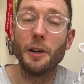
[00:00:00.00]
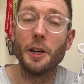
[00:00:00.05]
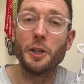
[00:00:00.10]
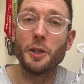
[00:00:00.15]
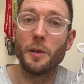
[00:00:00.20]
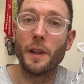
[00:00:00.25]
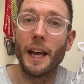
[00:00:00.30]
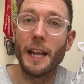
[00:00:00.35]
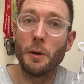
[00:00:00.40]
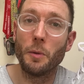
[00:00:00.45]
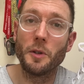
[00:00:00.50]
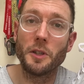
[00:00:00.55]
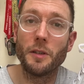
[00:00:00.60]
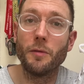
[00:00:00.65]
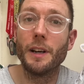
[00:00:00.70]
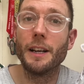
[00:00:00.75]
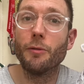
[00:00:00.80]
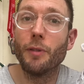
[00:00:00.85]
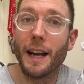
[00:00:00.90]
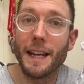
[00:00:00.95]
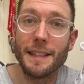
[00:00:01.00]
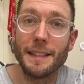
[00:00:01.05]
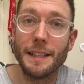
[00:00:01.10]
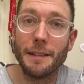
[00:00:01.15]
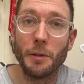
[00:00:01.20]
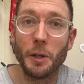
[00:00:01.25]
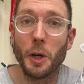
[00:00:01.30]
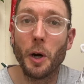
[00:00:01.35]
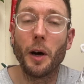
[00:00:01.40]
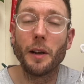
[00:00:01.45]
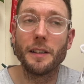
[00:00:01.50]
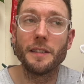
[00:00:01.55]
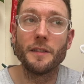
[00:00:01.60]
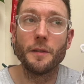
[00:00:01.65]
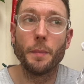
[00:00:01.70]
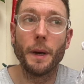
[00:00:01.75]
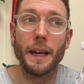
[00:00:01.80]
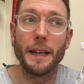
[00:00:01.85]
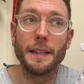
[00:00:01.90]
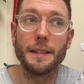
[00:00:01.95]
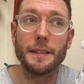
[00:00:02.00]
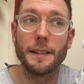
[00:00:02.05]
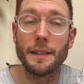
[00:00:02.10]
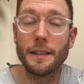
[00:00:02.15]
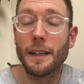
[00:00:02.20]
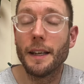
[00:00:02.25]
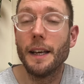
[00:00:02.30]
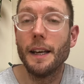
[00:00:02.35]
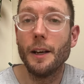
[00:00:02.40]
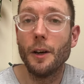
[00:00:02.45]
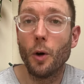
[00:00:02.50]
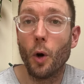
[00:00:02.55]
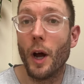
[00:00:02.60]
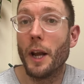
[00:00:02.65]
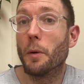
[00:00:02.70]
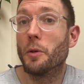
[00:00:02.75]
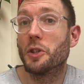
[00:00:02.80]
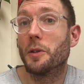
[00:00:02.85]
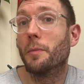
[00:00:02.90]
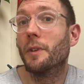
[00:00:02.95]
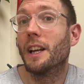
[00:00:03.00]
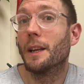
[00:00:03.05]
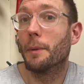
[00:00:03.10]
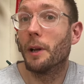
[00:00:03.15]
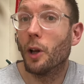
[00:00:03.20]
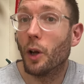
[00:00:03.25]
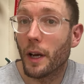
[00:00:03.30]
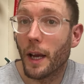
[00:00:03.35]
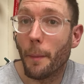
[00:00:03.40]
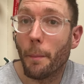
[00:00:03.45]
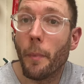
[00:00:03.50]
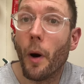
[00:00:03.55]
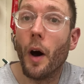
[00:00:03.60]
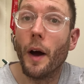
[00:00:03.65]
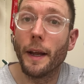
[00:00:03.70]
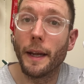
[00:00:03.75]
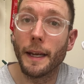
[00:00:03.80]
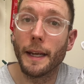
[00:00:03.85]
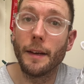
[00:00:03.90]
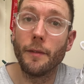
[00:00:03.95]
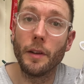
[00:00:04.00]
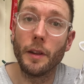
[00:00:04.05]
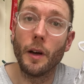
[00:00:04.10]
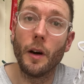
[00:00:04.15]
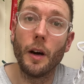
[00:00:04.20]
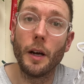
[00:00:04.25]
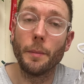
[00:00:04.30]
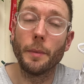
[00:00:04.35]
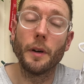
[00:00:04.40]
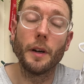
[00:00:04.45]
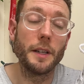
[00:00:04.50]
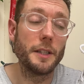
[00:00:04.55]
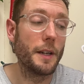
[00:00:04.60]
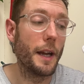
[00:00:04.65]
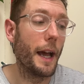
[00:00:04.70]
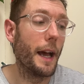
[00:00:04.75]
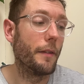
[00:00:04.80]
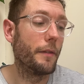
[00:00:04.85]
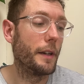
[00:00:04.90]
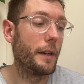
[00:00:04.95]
it a shoe that anyone should really race in, regardless of pace, and or anyone should really be looking at buying, given the high price you have